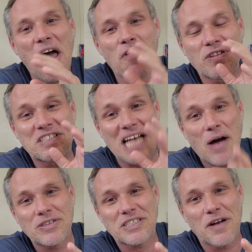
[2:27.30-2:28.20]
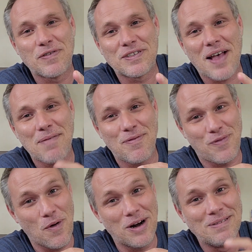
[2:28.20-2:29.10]
of the sour stuff we've had
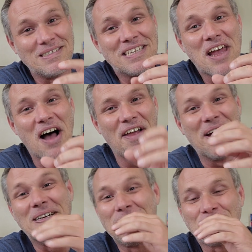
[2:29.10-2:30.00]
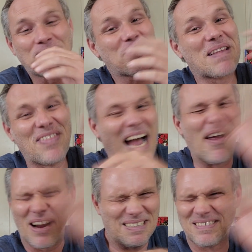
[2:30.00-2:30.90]
before. that
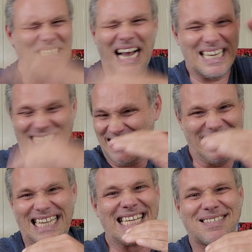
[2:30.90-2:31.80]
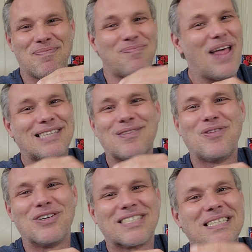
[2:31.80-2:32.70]
that's the that's the
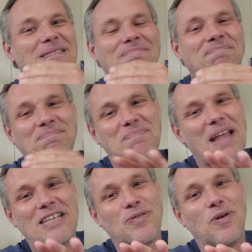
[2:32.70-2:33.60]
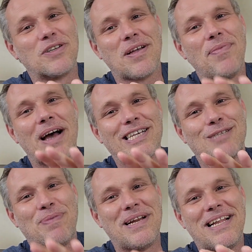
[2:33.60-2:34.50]
worst. That's the worst. I'm not gonna
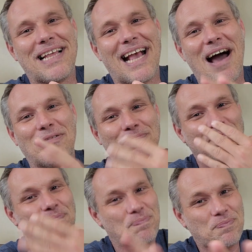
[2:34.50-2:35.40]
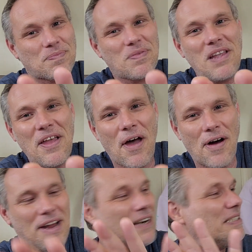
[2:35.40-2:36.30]
spit anything out
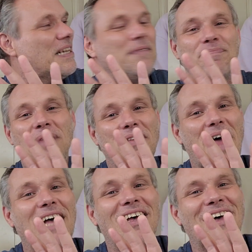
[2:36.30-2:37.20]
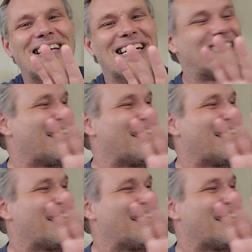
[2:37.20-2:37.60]
out here. That it's